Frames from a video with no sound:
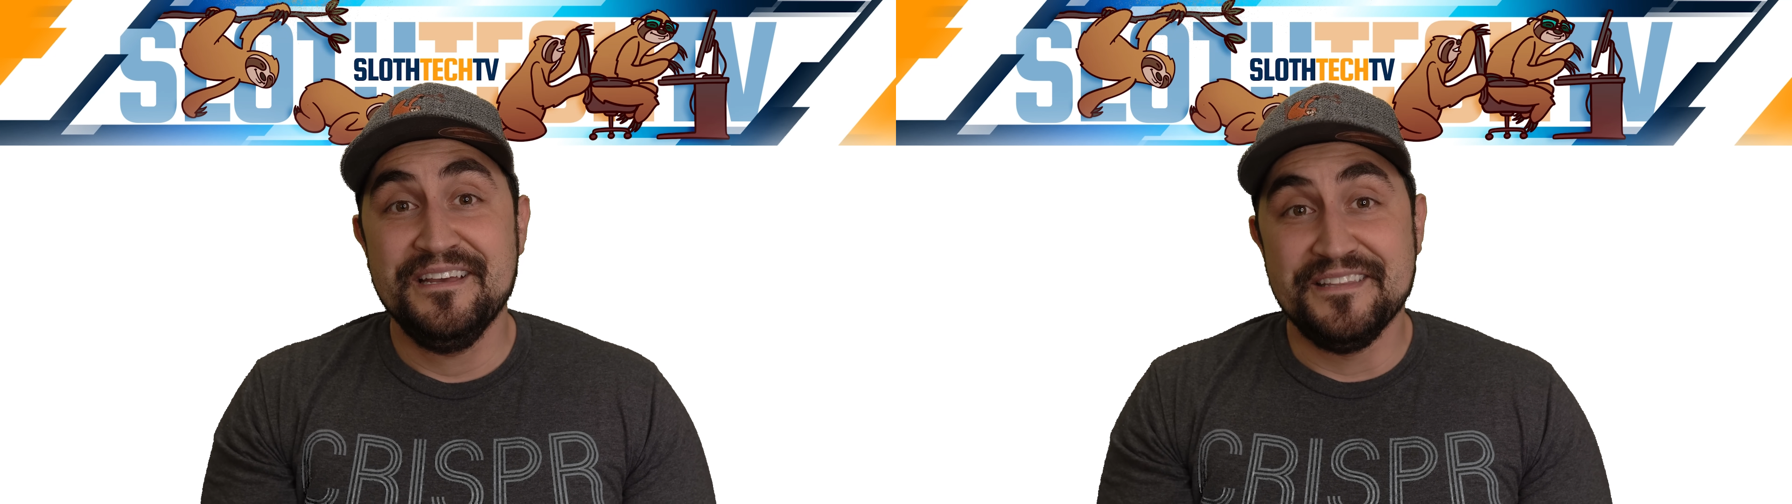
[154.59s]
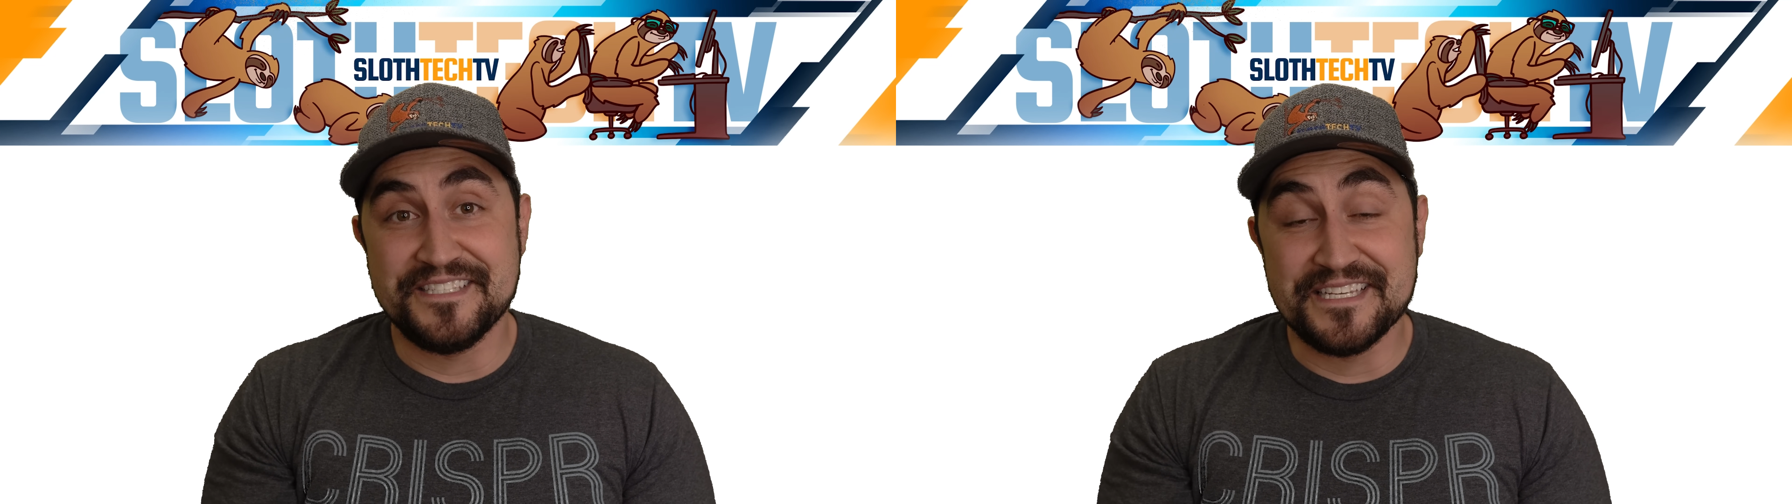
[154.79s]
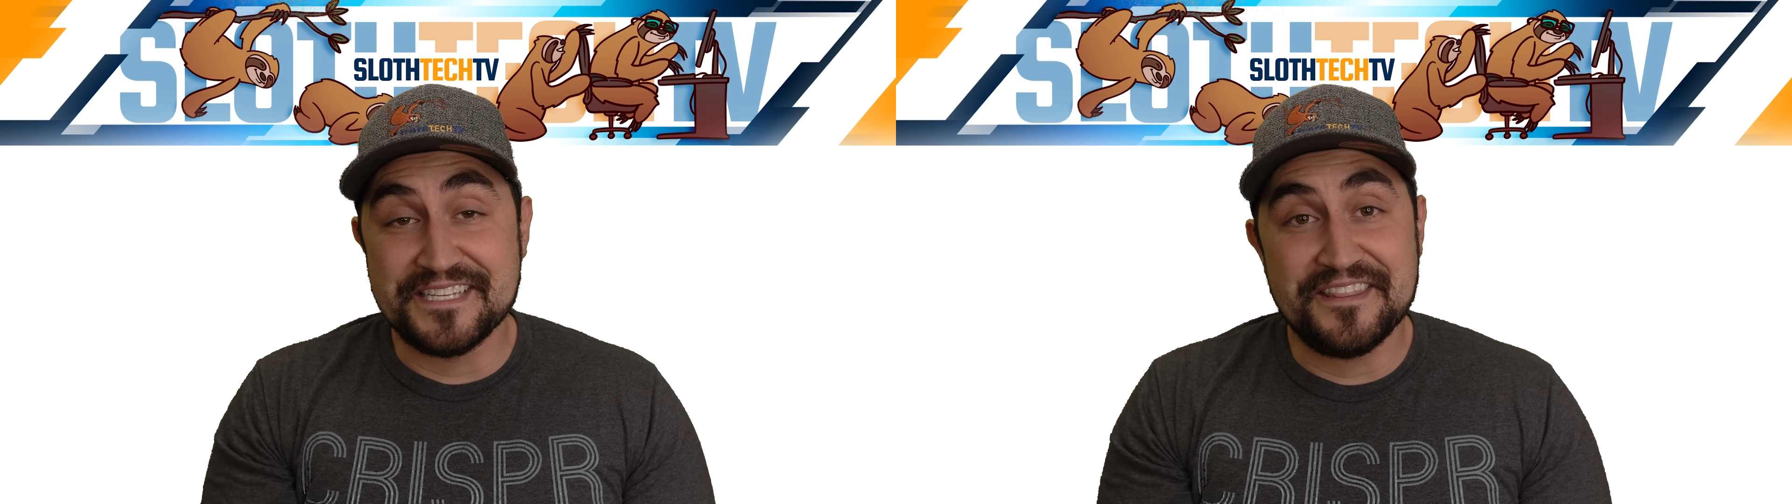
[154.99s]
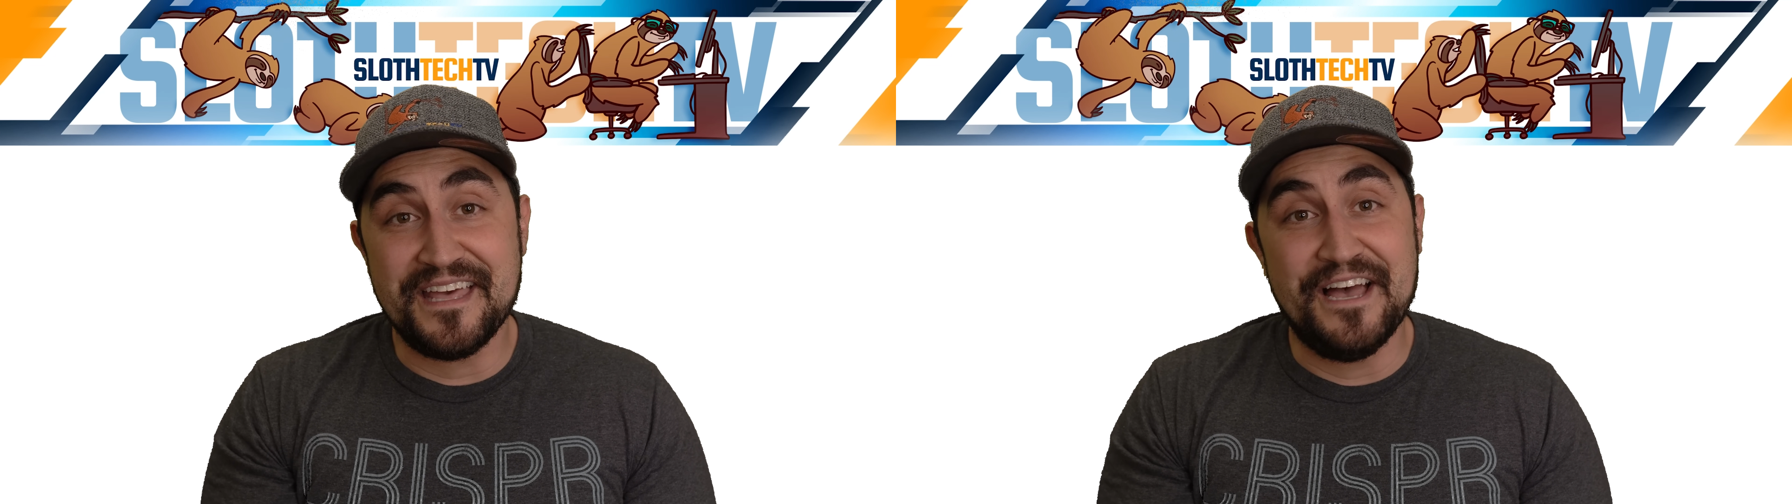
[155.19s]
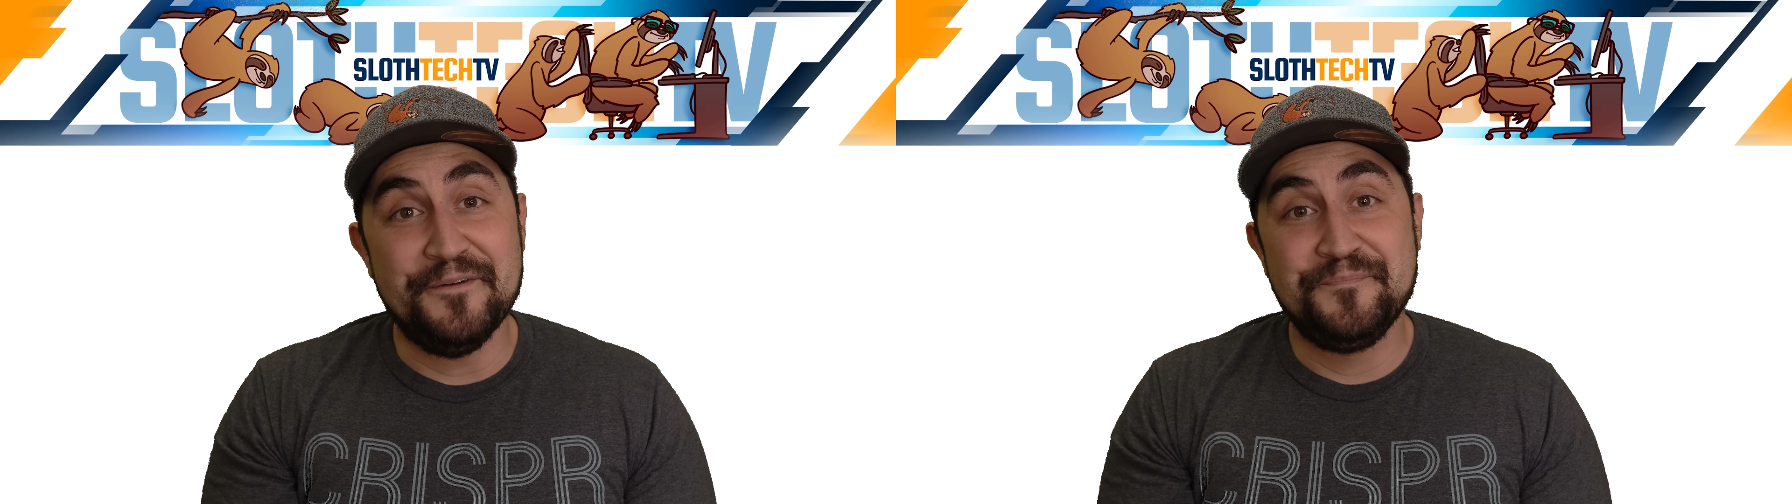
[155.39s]
This isn't
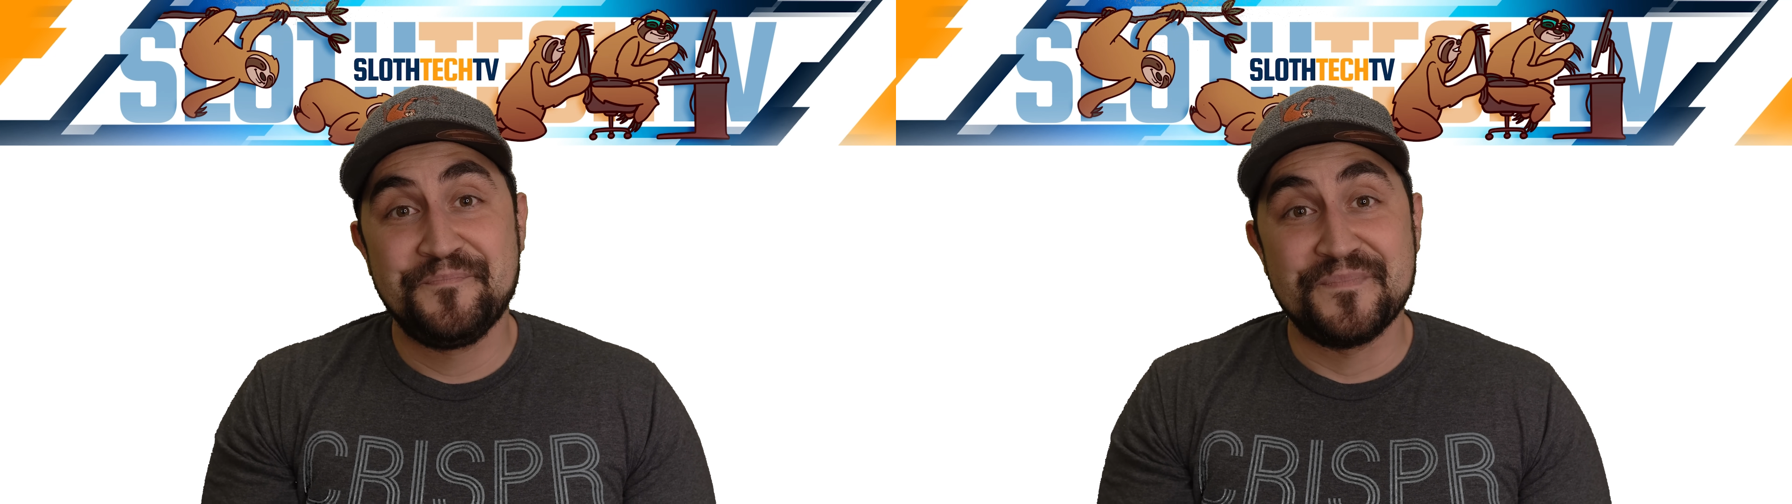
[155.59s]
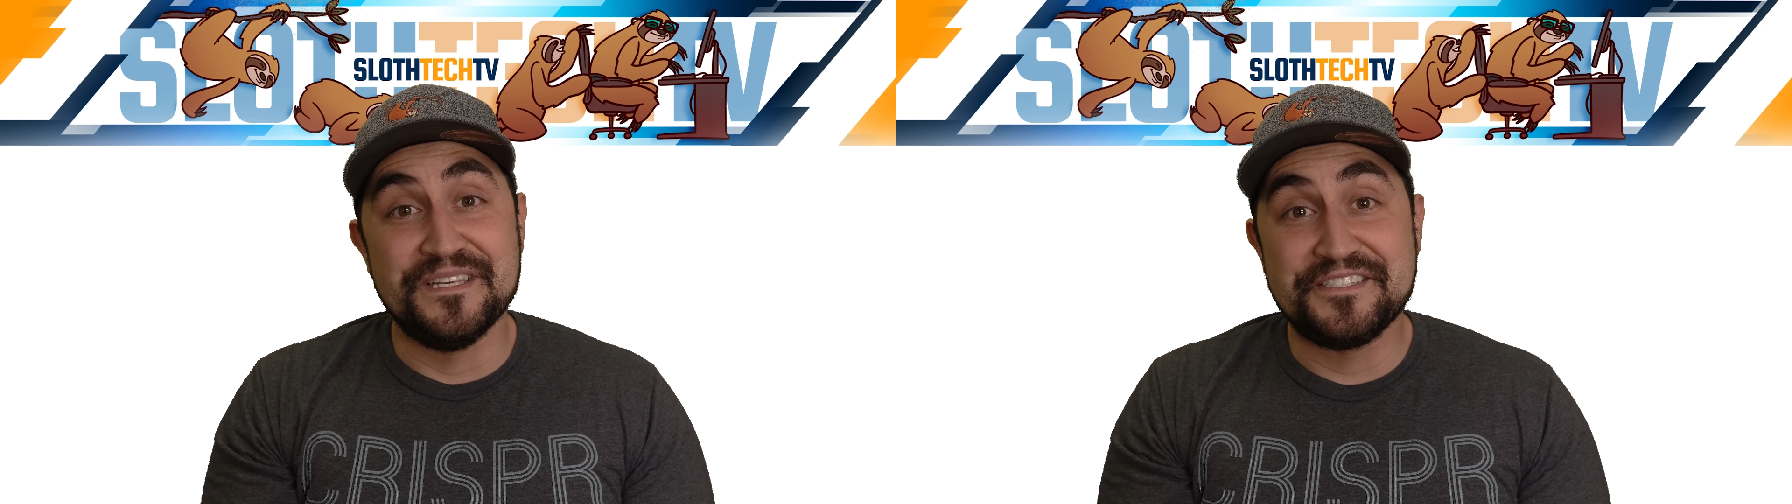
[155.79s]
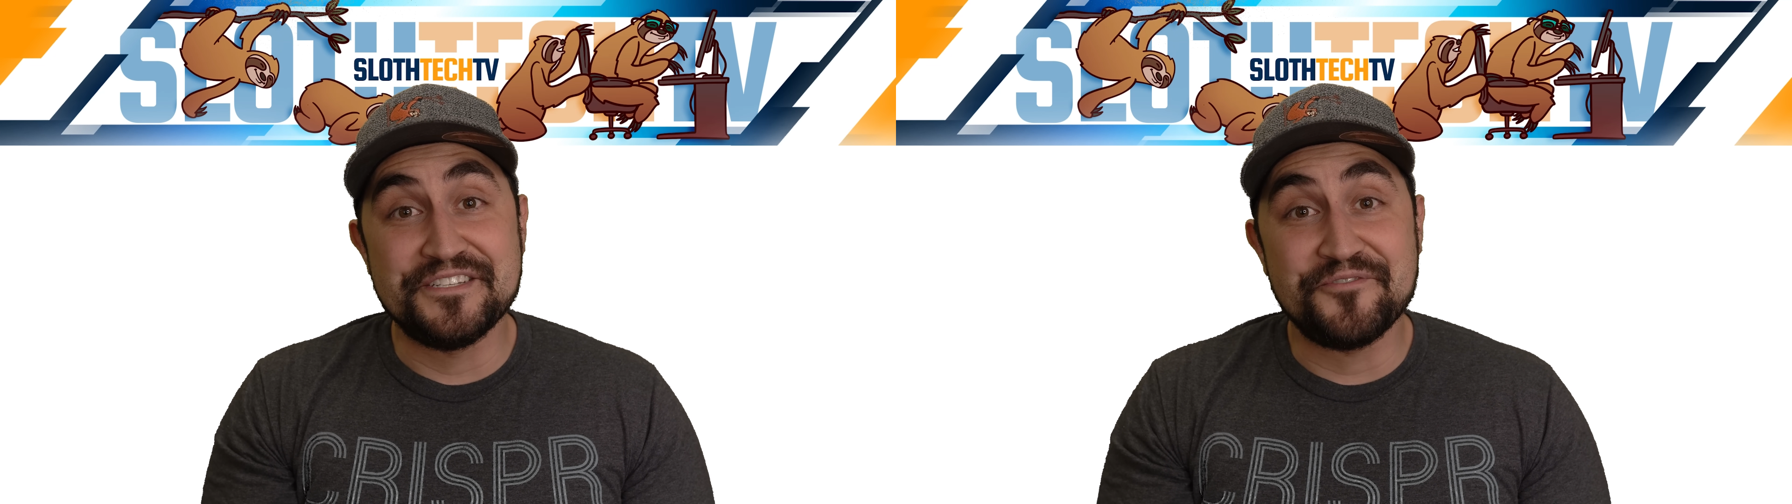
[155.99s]
that. This